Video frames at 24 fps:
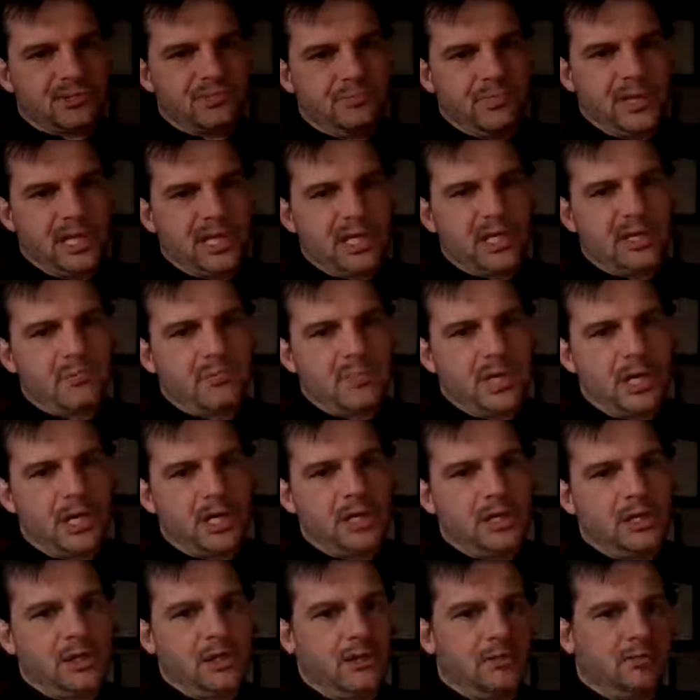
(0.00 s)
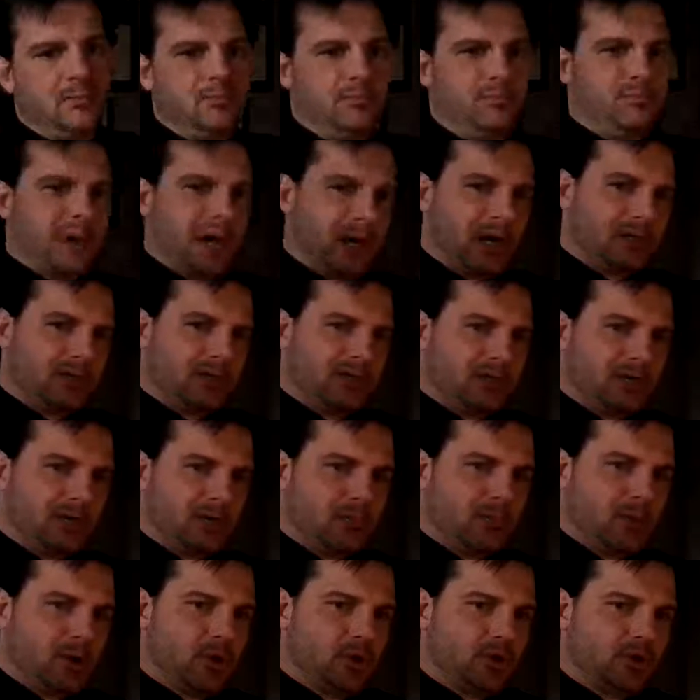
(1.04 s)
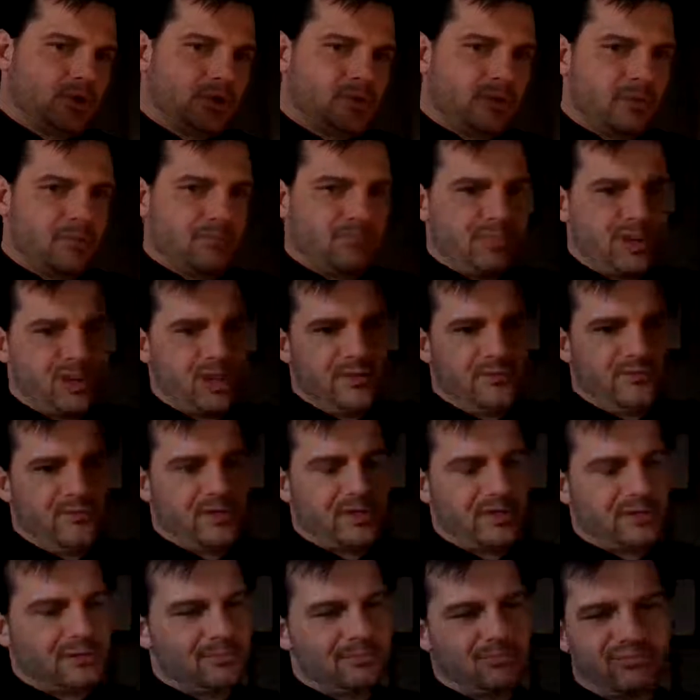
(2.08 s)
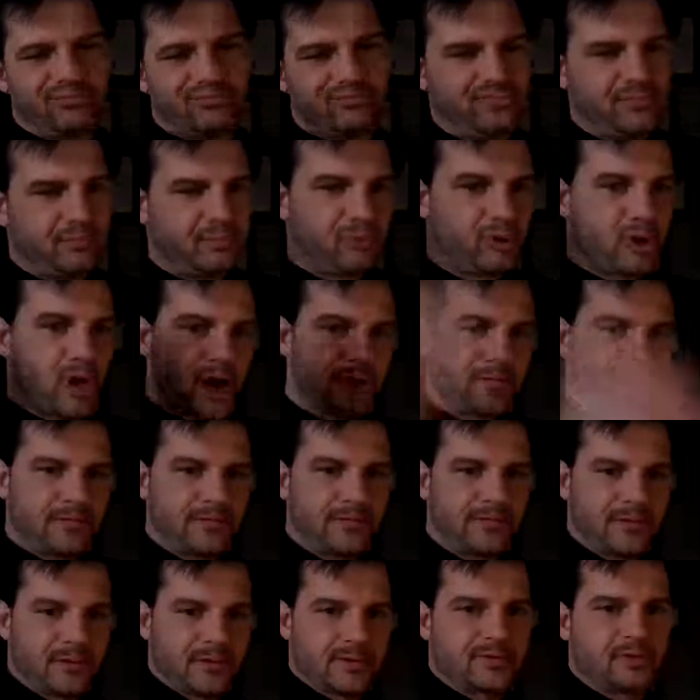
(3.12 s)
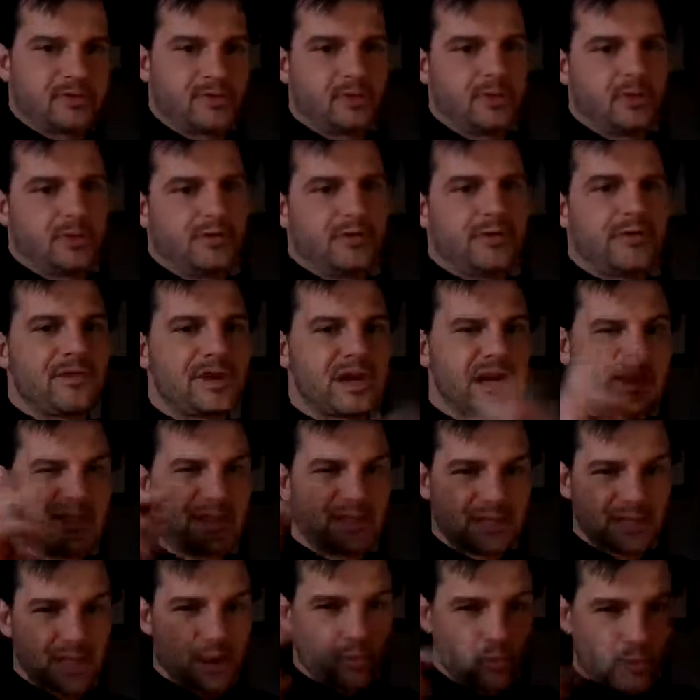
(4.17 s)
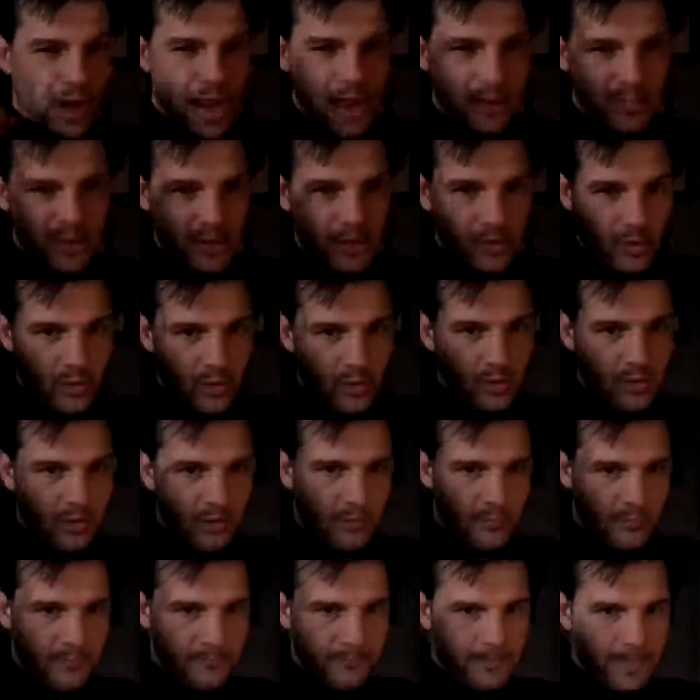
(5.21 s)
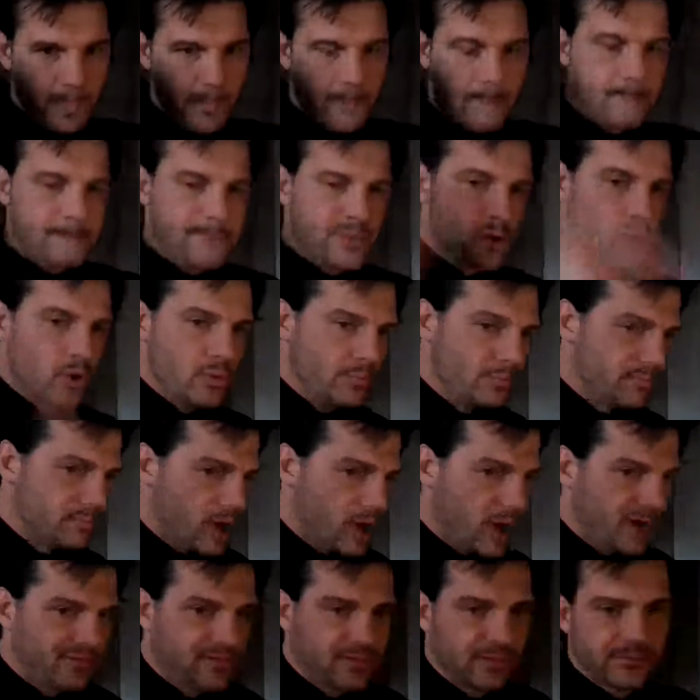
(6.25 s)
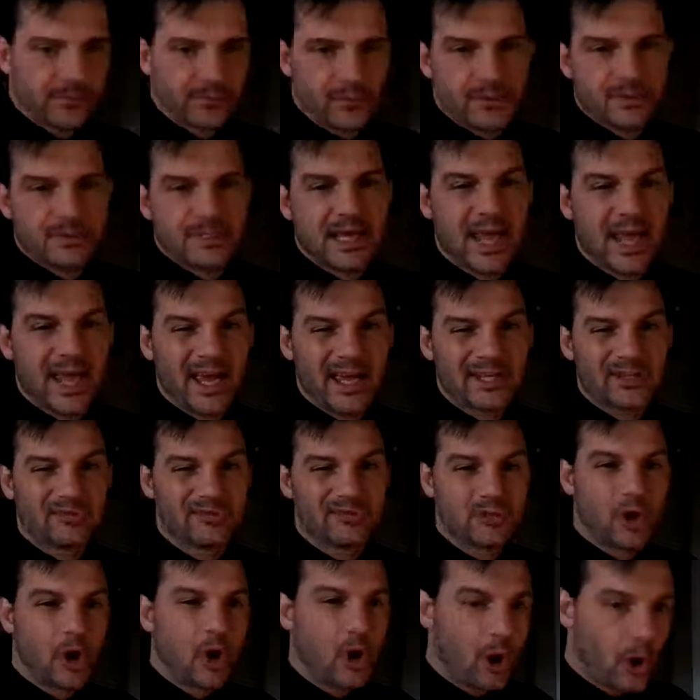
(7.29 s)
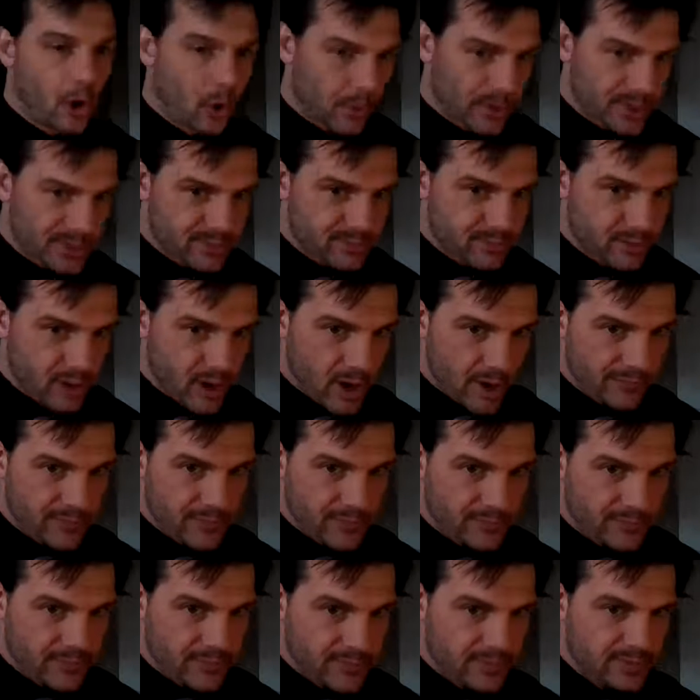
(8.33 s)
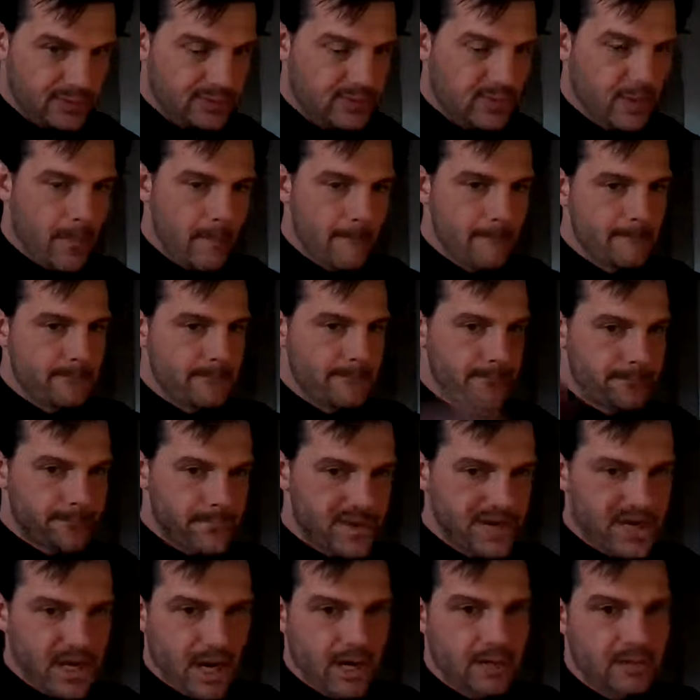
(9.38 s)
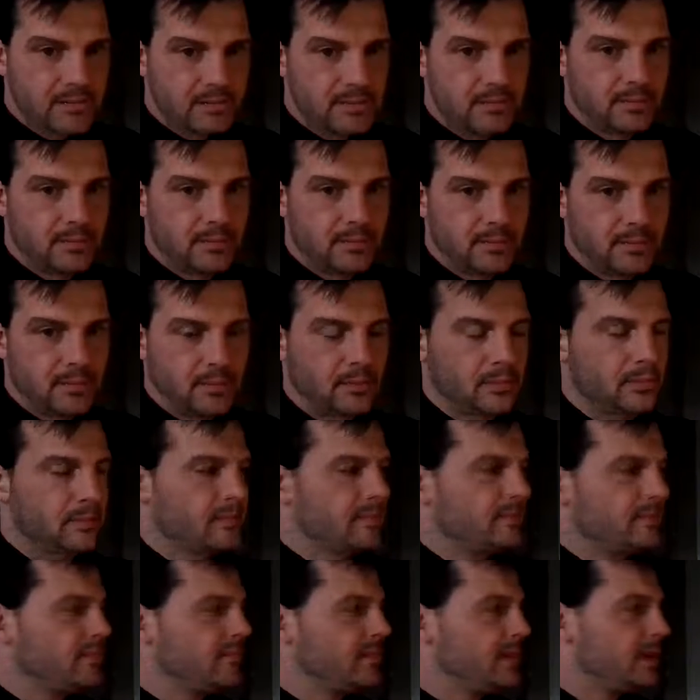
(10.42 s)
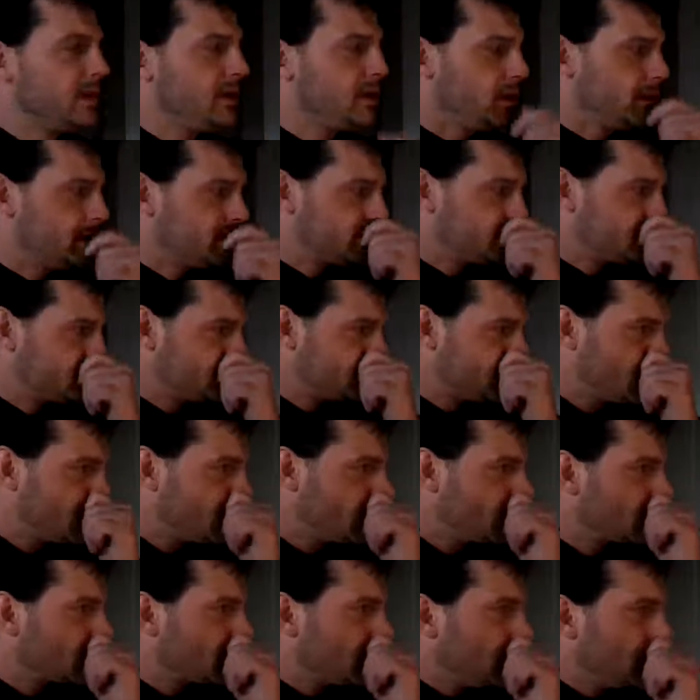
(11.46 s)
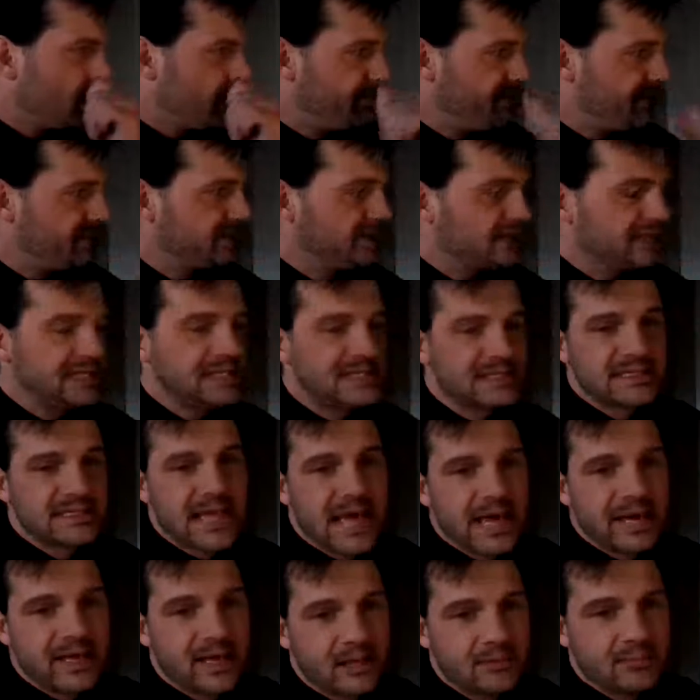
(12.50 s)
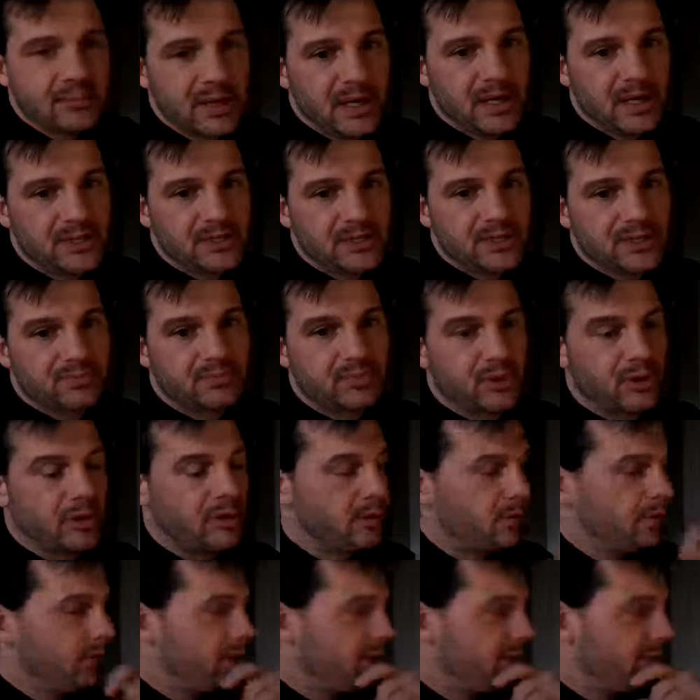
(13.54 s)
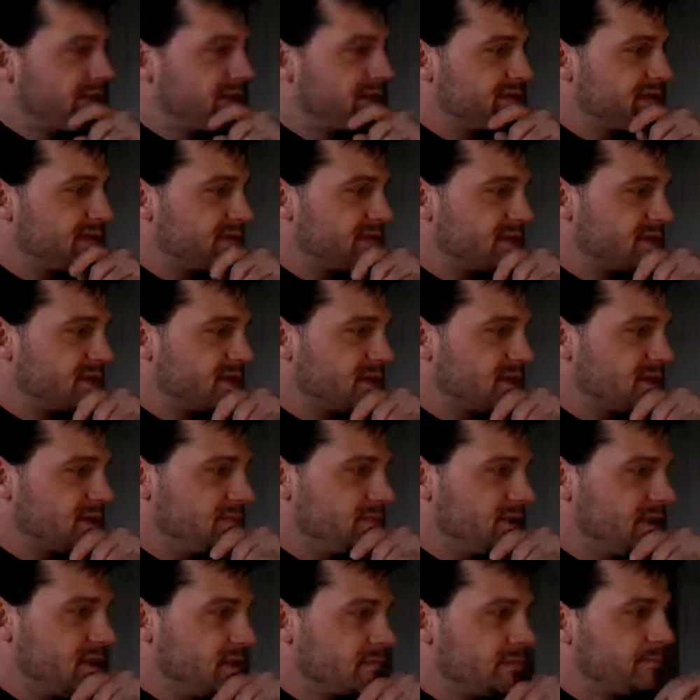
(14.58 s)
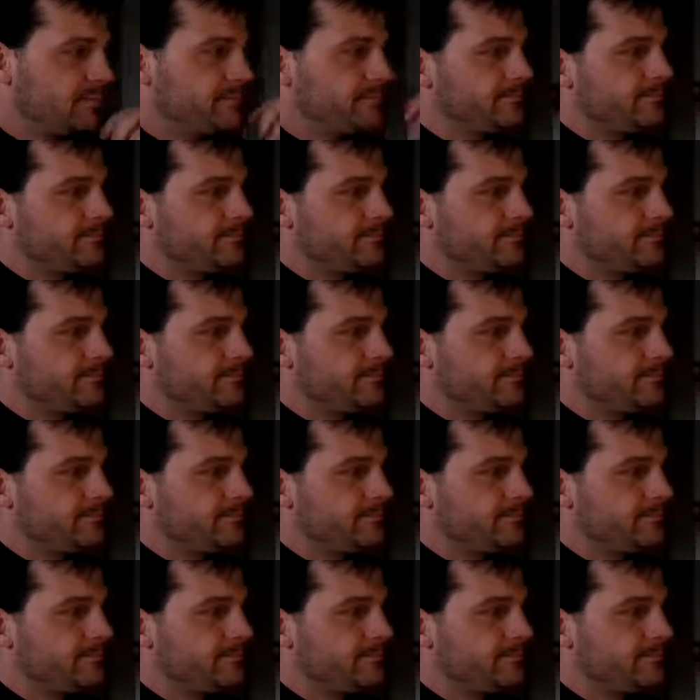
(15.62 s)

making money and balancing emotional benefits and profit first, dude. You ever get into this rabbit hole? Boom, profit first. The answer is always profit first. Done. So building these landing pages, bro. This is going to be.